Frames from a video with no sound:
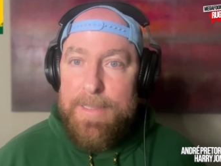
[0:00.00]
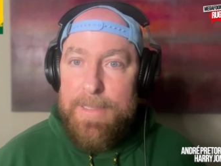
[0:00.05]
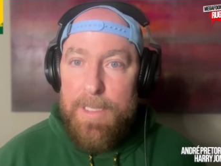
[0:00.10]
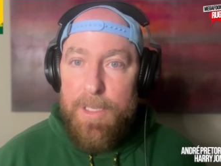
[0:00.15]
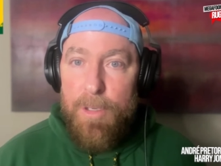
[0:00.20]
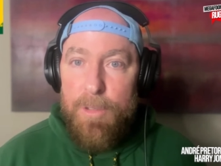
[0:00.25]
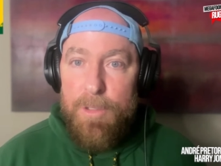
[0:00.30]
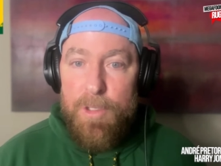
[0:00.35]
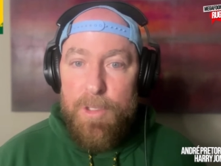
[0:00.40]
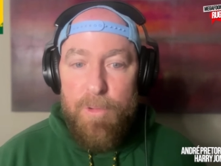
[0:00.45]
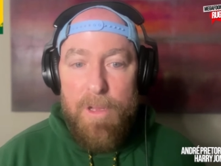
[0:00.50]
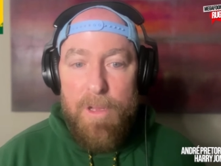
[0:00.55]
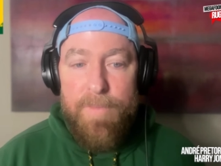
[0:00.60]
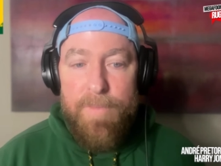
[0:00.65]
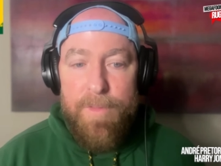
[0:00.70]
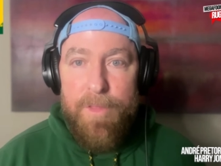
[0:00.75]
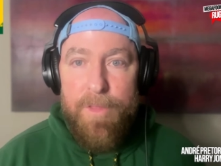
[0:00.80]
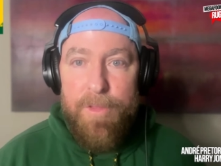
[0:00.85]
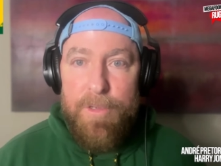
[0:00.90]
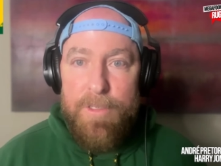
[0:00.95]
although 12
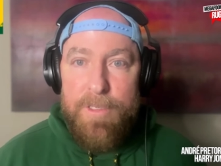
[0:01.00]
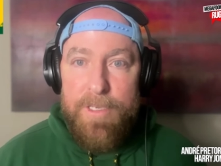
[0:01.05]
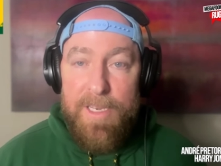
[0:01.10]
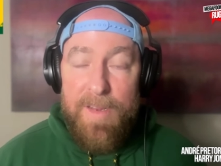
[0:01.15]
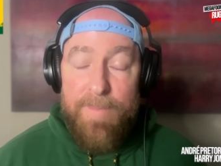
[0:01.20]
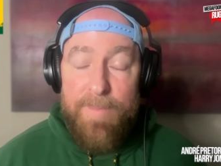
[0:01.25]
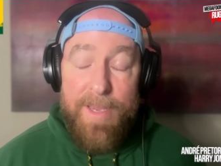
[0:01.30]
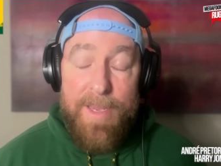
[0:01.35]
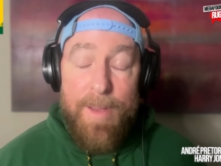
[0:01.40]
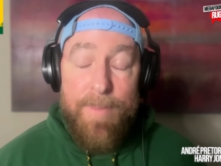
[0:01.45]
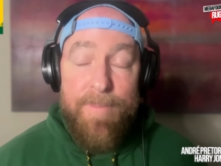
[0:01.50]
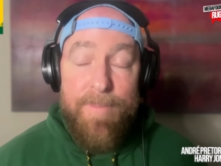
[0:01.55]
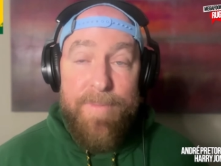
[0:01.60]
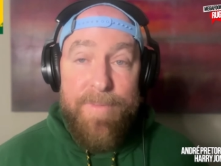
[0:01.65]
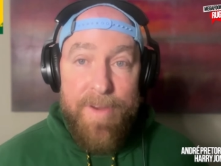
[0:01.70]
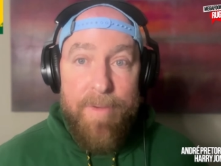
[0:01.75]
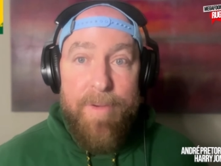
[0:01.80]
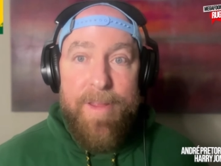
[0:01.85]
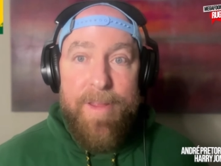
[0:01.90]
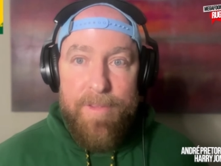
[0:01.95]
and 13 have become
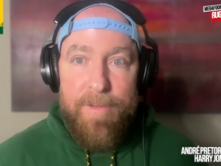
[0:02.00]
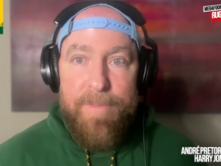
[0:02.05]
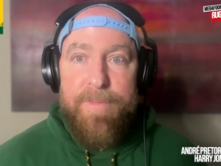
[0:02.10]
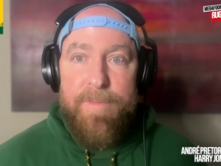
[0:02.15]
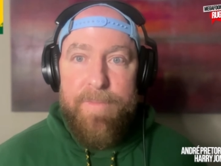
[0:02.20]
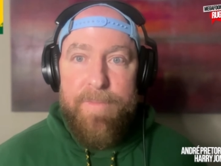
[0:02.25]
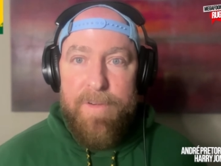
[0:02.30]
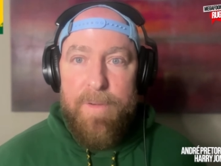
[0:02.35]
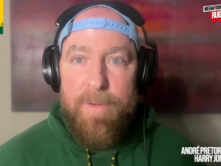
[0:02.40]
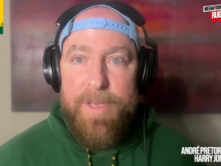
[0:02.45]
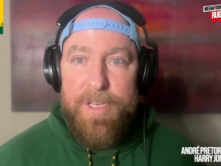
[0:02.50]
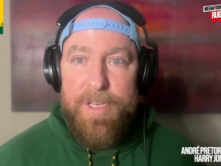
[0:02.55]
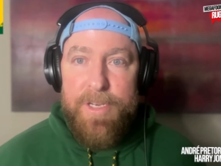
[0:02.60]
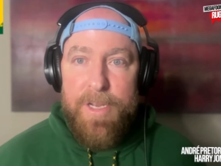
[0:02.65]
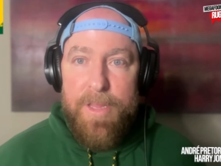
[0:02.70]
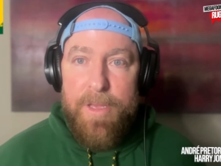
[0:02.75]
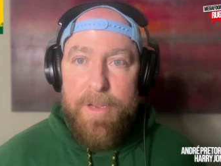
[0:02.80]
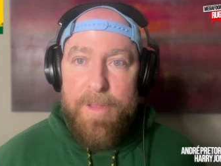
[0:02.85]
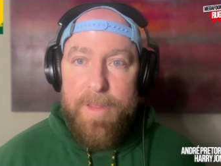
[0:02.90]
very different from each other.